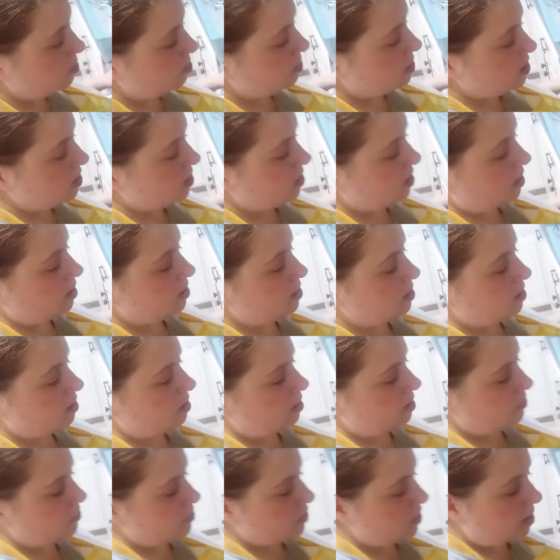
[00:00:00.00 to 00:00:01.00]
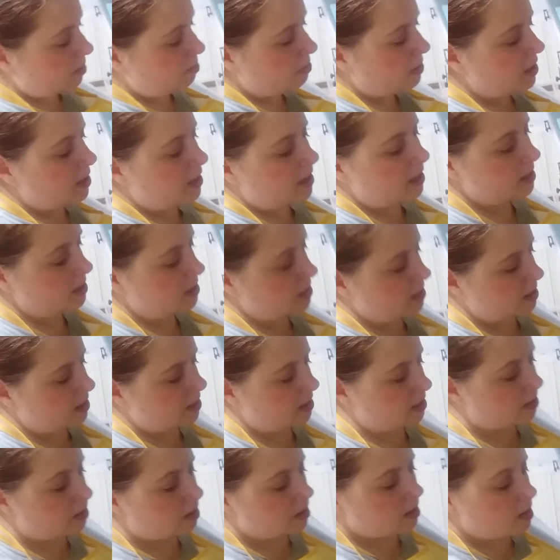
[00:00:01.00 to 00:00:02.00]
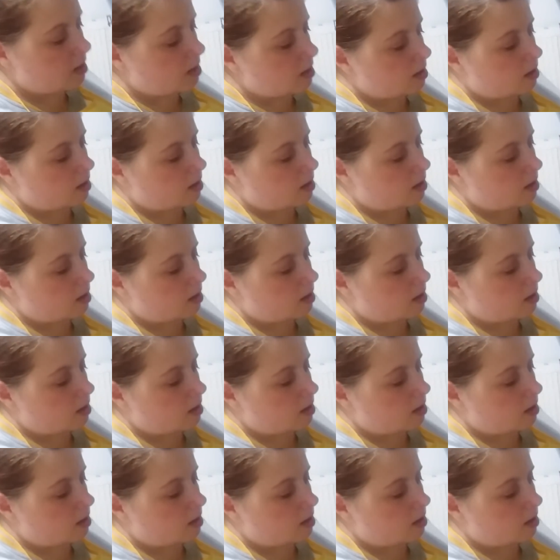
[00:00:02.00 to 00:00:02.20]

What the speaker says: almost done. I've done my ladling.